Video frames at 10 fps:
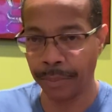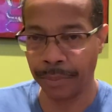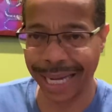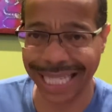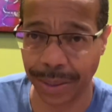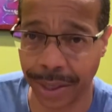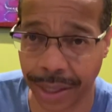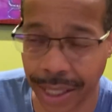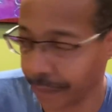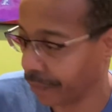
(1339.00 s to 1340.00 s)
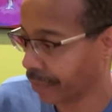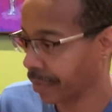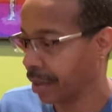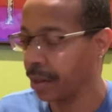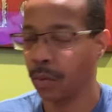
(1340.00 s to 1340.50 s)
Like I gotta say one thing.
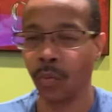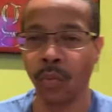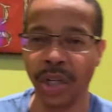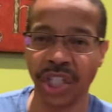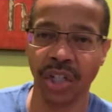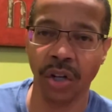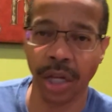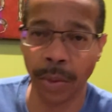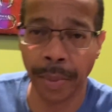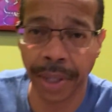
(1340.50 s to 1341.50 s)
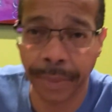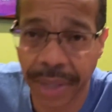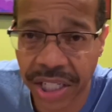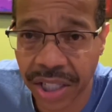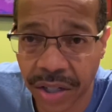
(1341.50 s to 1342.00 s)
When she called the woman a
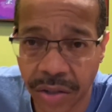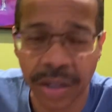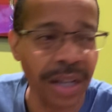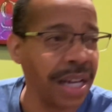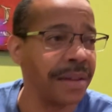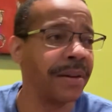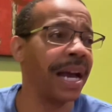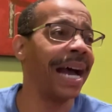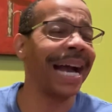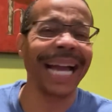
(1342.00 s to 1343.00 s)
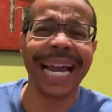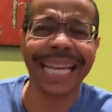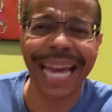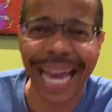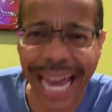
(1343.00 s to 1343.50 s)
bitch, though, I kind of
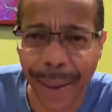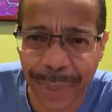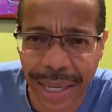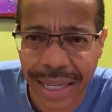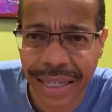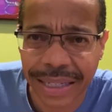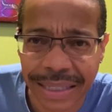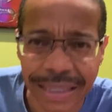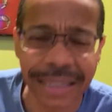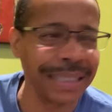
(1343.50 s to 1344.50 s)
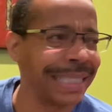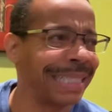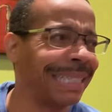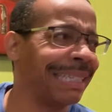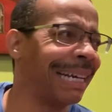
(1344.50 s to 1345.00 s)
got happy.
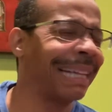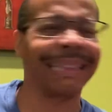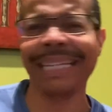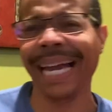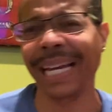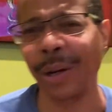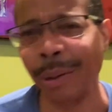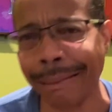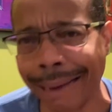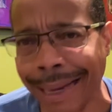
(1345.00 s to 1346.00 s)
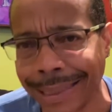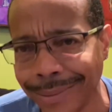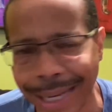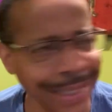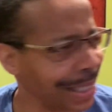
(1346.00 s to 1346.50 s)
I think I had an orgasm.
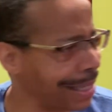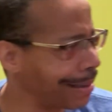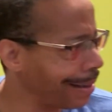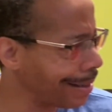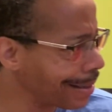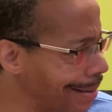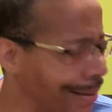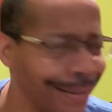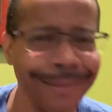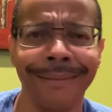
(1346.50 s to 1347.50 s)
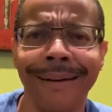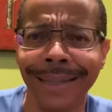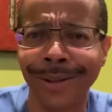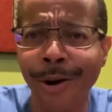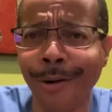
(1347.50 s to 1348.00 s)
I said, she cuss? I
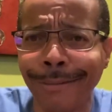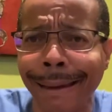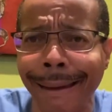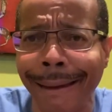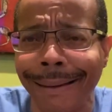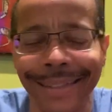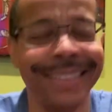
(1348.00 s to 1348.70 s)
said, oh, yeah.